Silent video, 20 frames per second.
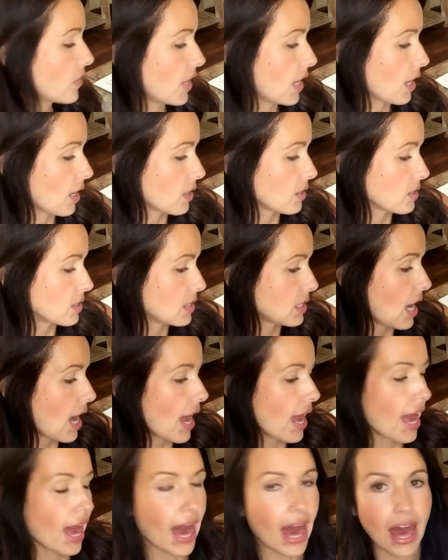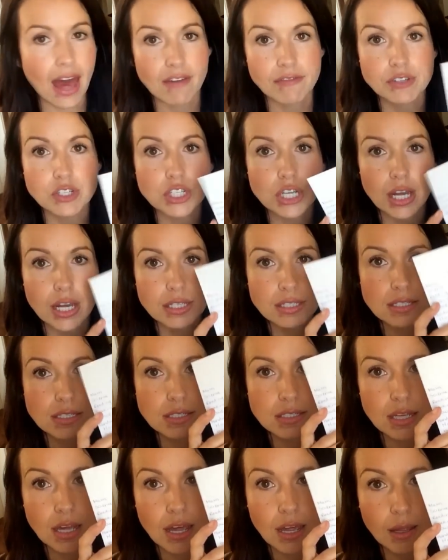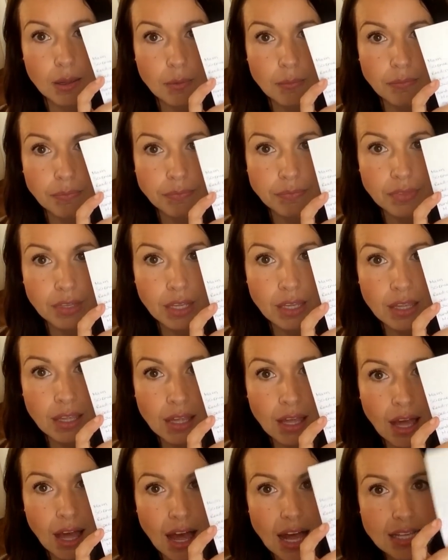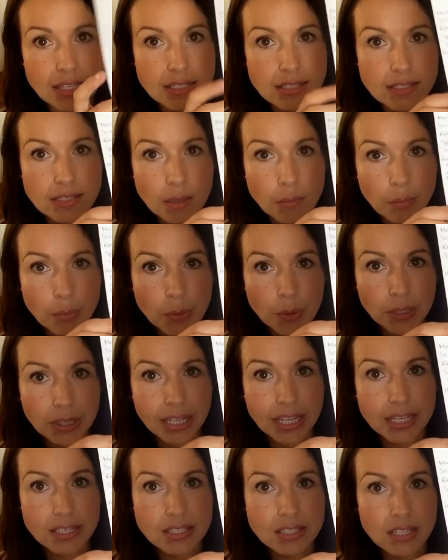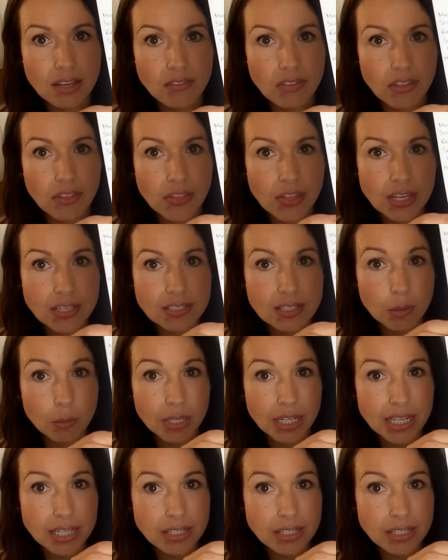things, I have just a simple list of the things that we